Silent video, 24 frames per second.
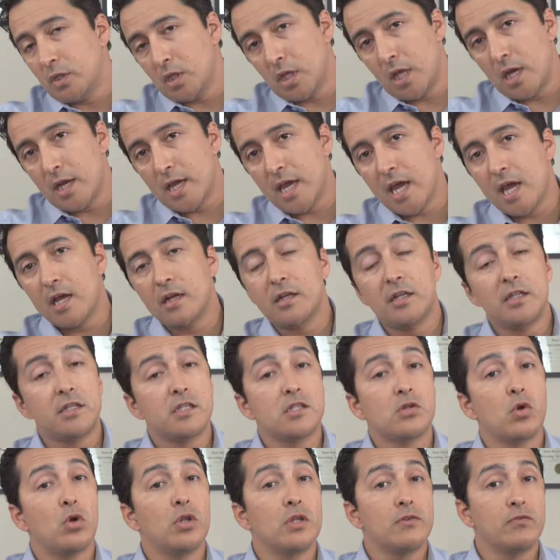And again, this
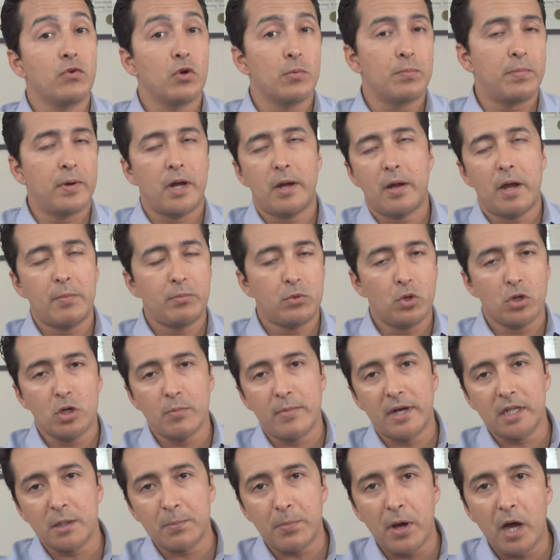is only for, I'm talking
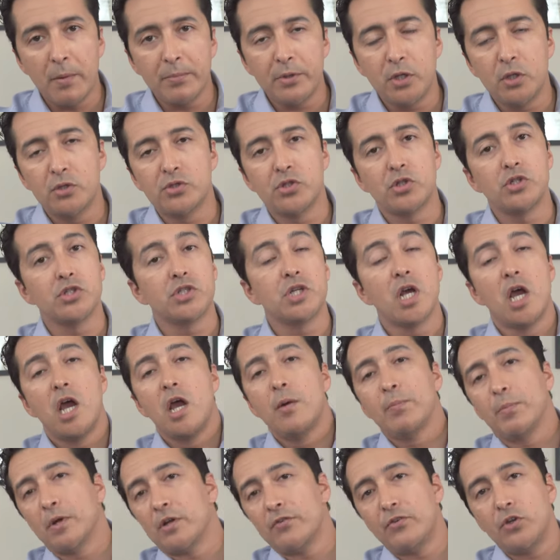about the pump users,
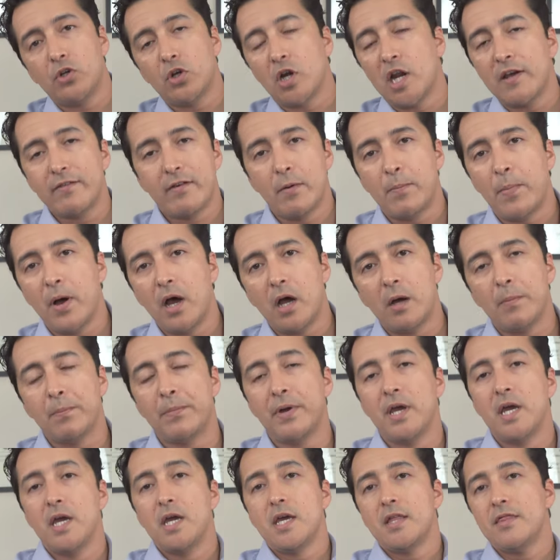but if you don't have a pump,